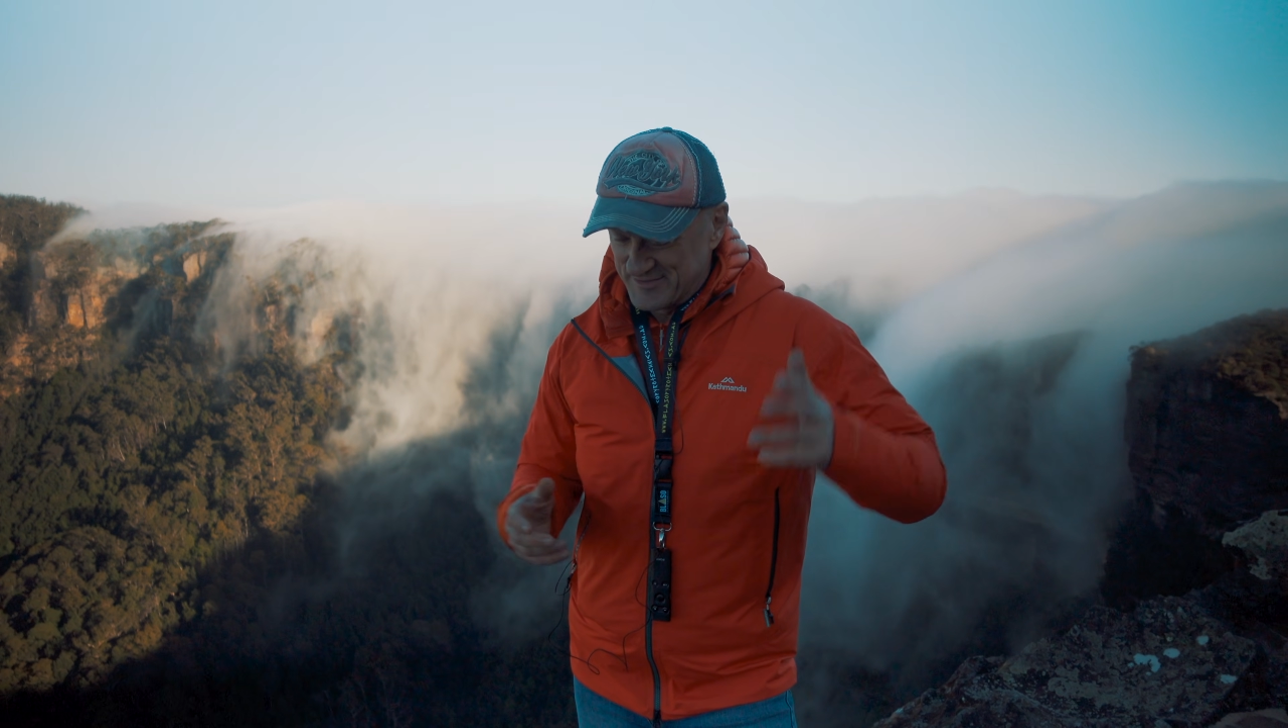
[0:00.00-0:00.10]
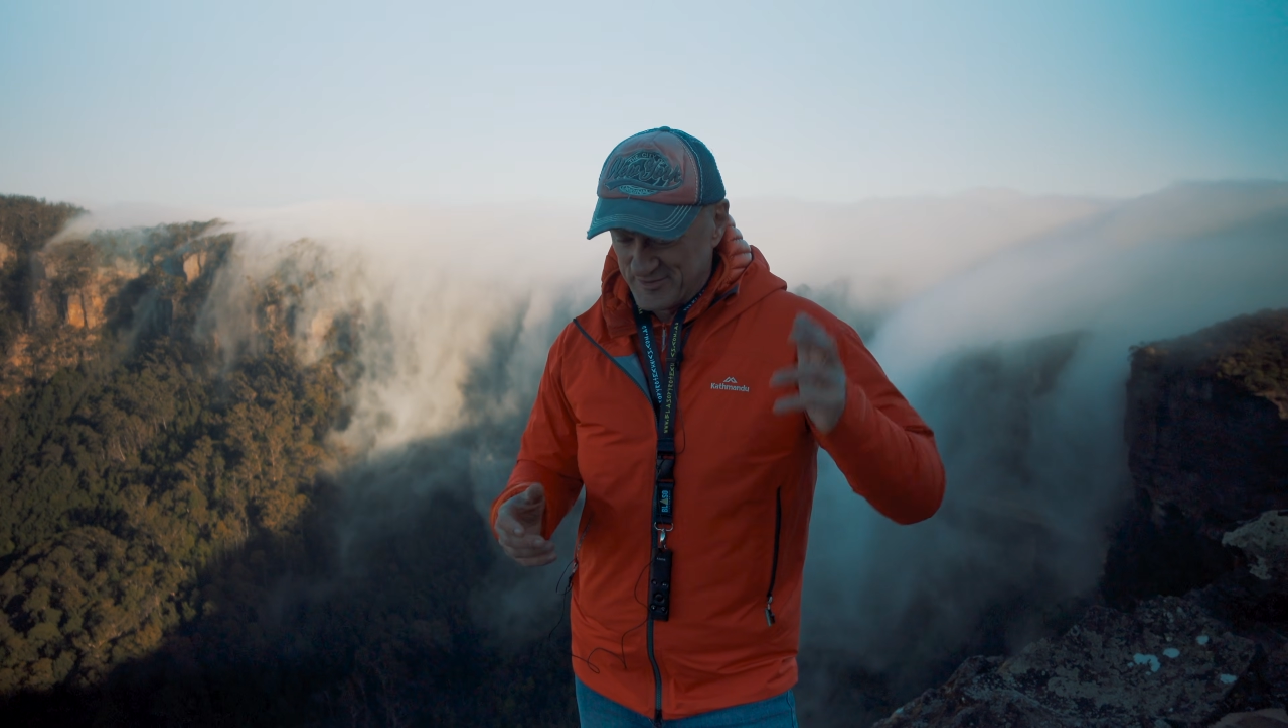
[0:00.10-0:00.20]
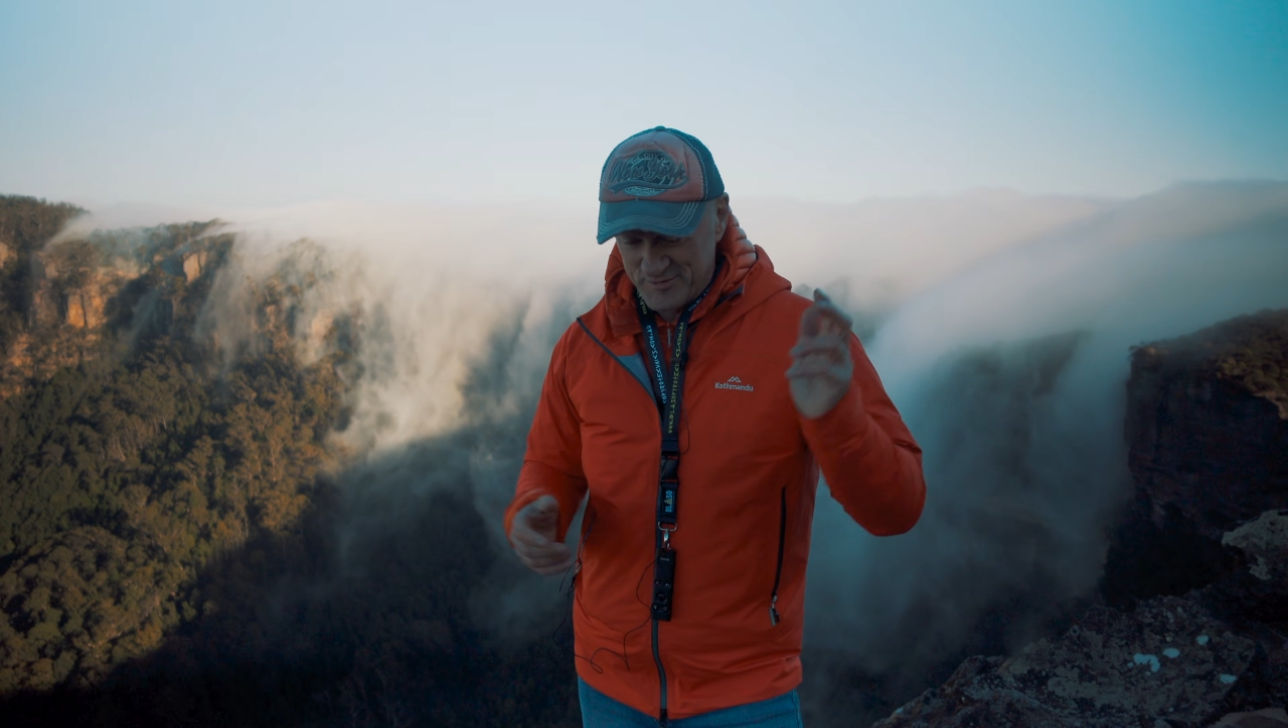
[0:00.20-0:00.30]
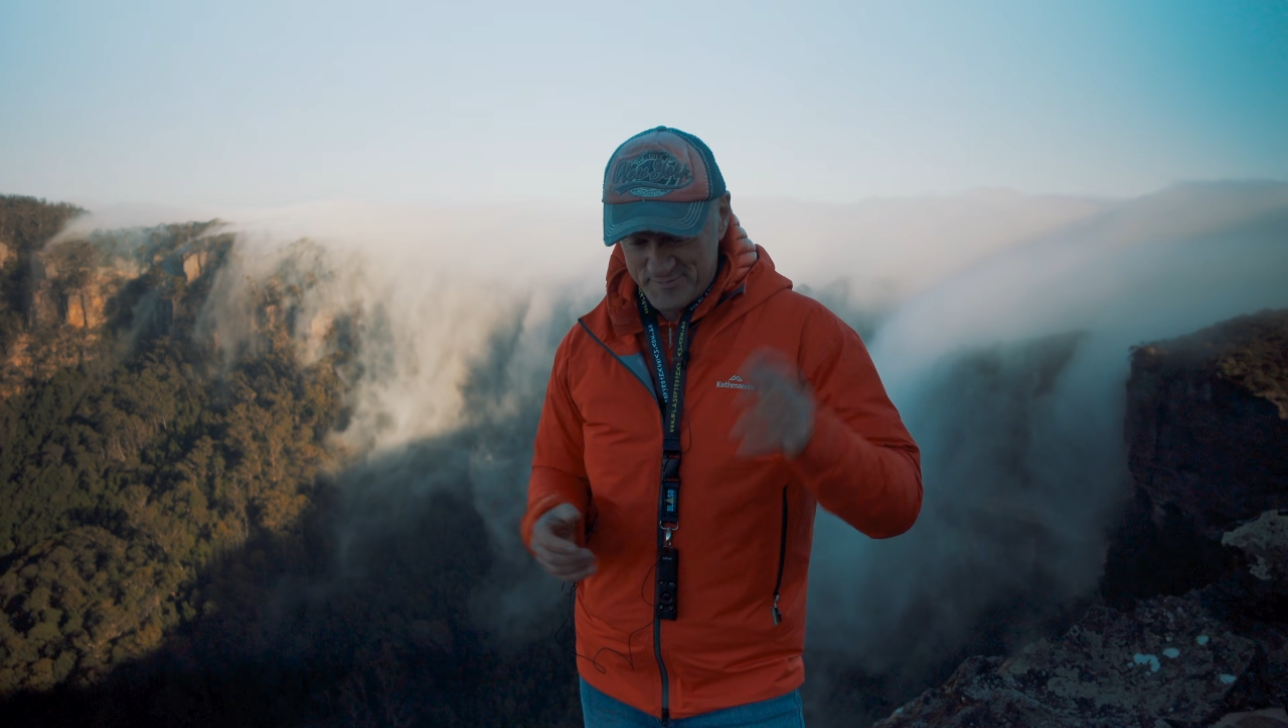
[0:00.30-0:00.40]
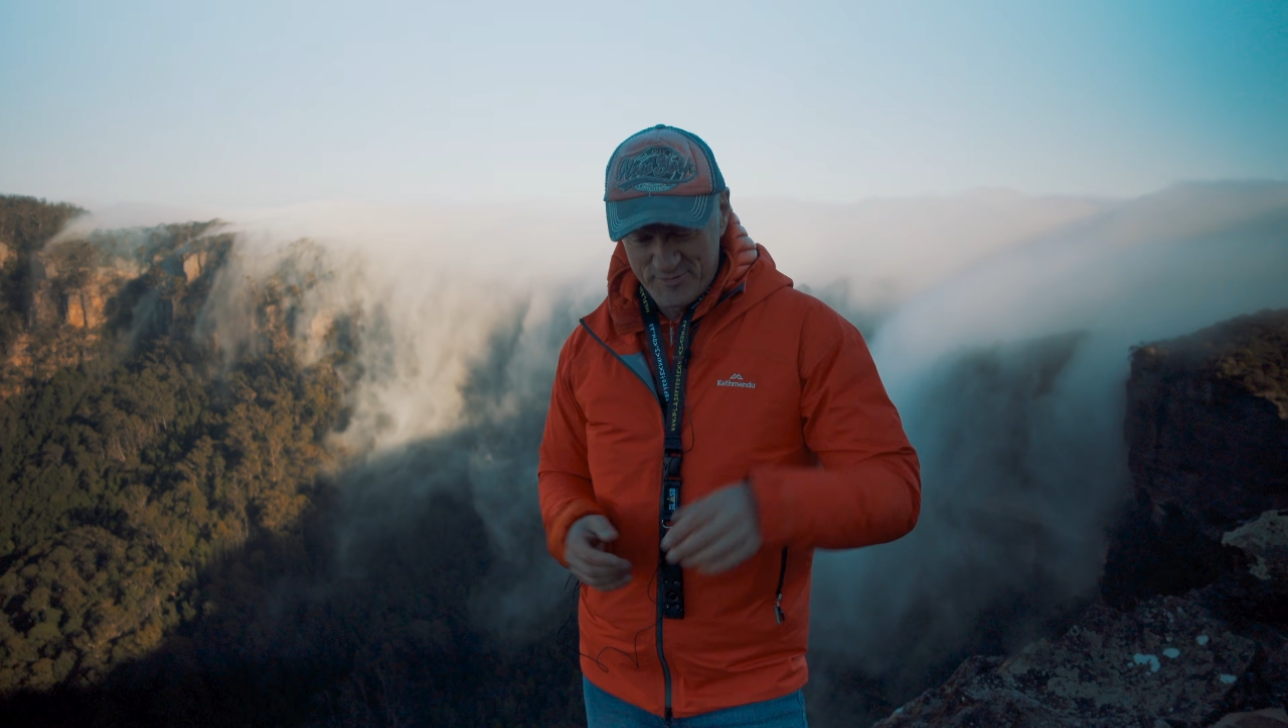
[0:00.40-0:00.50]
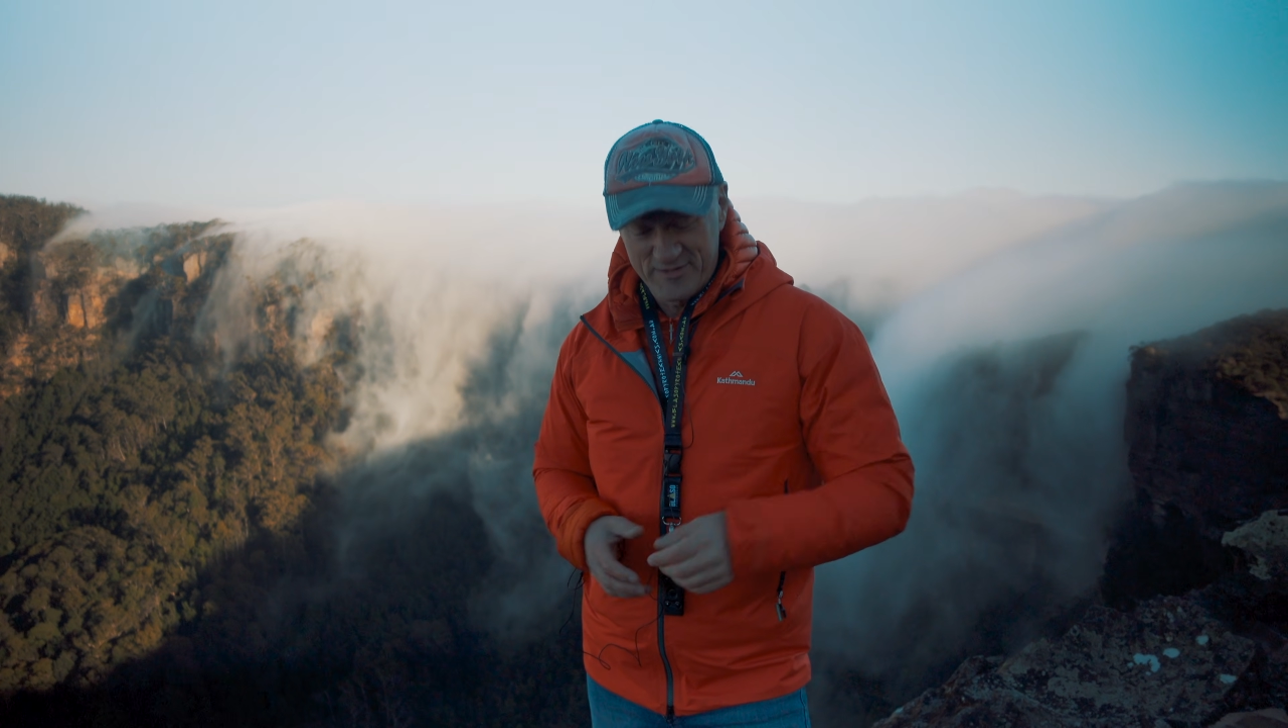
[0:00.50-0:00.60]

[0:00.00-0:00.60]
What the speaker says: We've got lots more